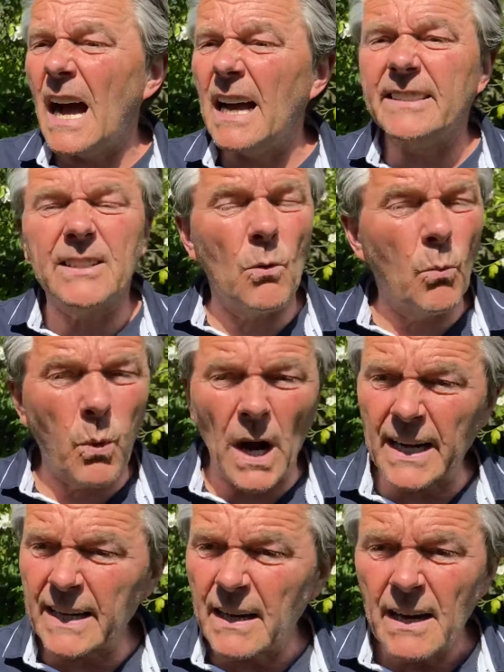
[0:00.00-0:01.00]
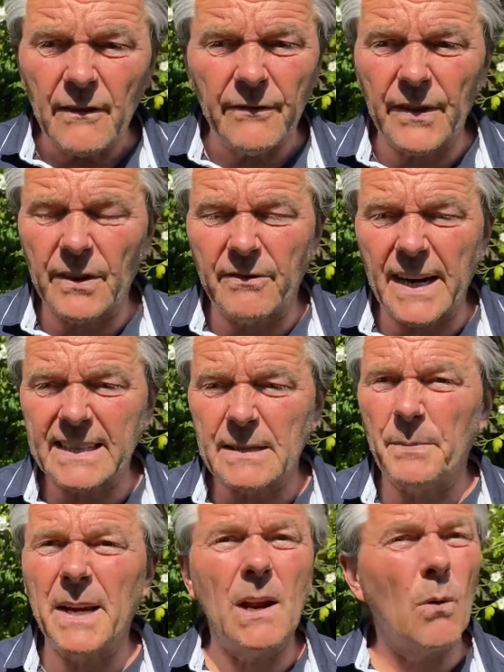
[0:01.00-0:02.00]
So 1 for the recipe,